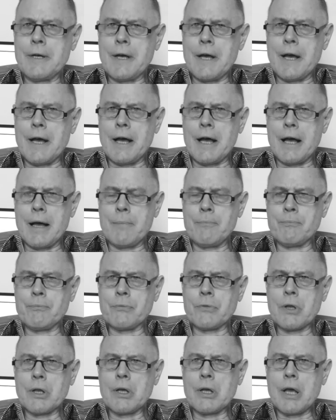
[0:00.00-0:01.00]

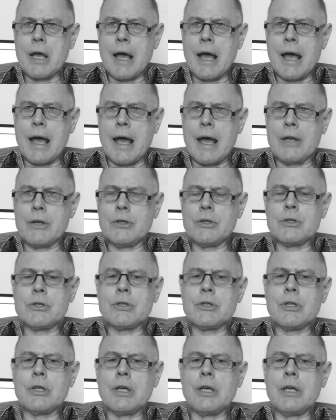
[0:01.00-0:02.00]
And
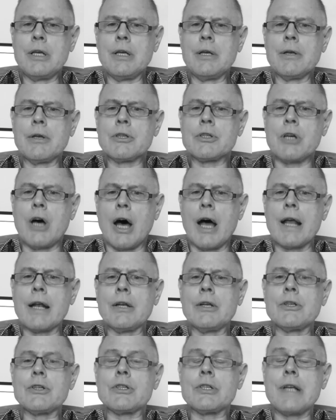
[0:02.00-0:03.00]
the
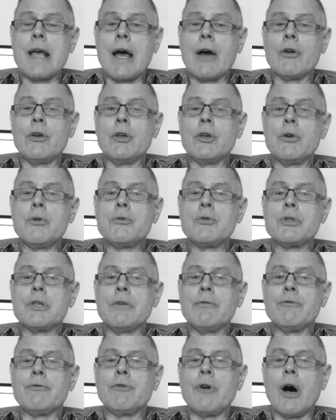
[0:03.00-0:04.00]
titles now used
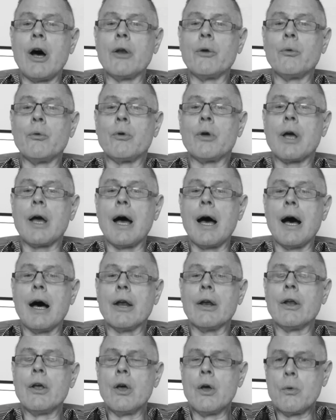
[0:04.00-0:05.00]
in Final
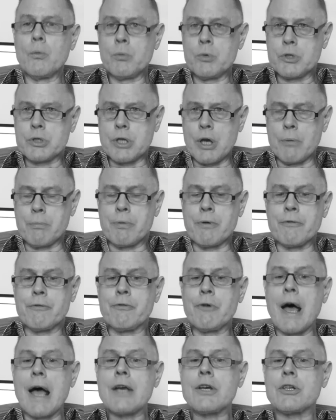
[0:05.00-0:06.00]
Cut were so
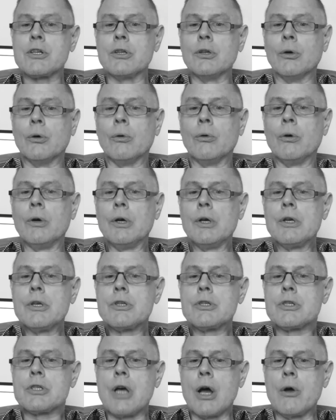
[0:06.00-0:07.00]
professional,
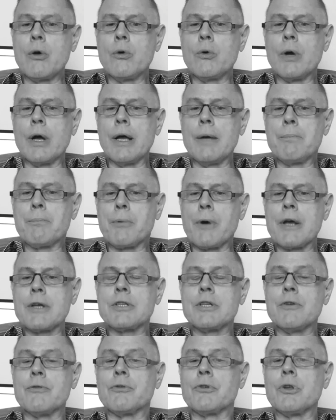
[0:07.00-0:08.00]
so
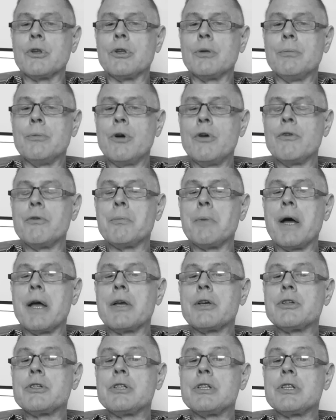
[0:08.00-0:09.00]
impressive, that the movie
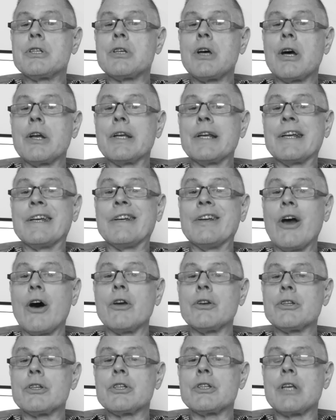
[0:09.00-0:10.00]
makers decided
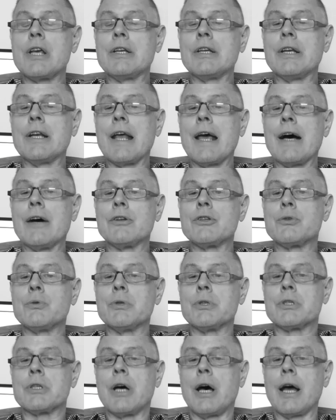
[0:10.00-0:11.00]
not to send it out
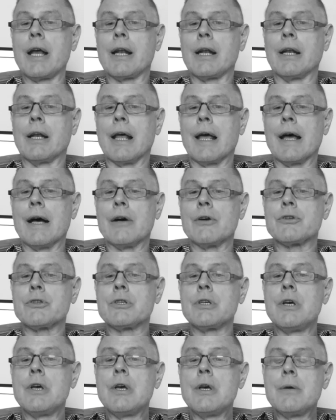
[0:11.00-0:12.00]
to a title
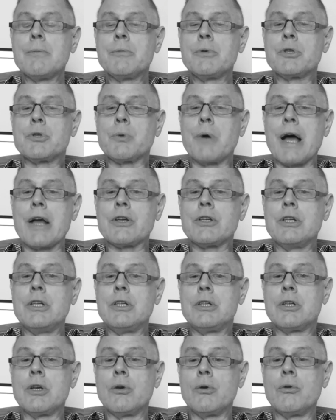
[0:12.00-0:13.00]
house, but to actually
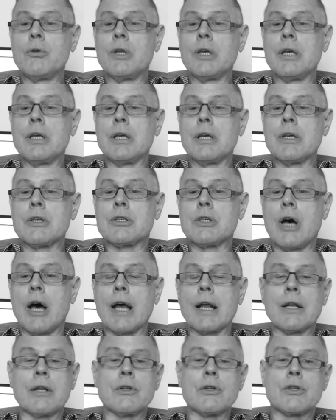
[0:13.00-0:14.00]
do the
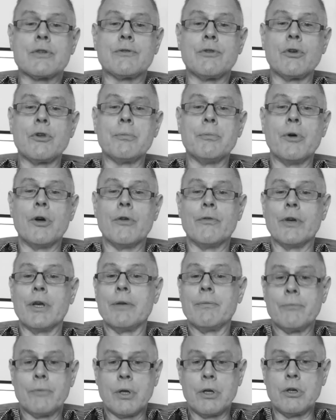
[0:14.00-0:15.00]
titles for the
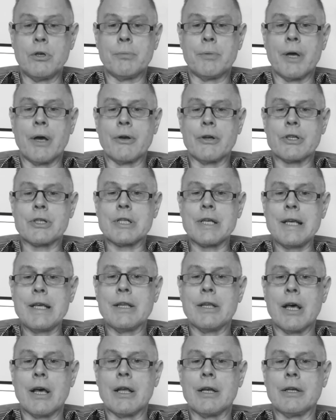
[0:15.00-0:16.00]
movie, and you'll be able to see
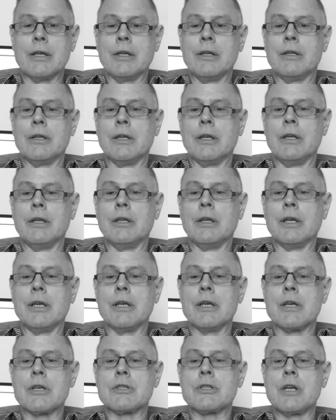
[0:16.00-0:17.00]
that in
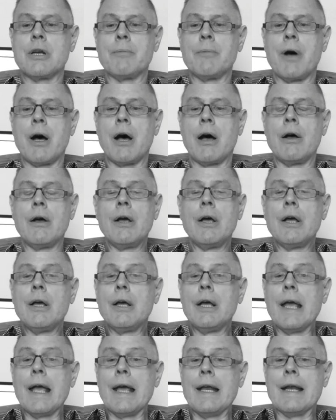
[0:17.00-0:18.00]
the cinema,
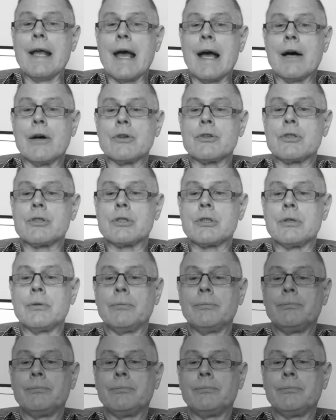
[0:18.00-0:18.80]
in-house.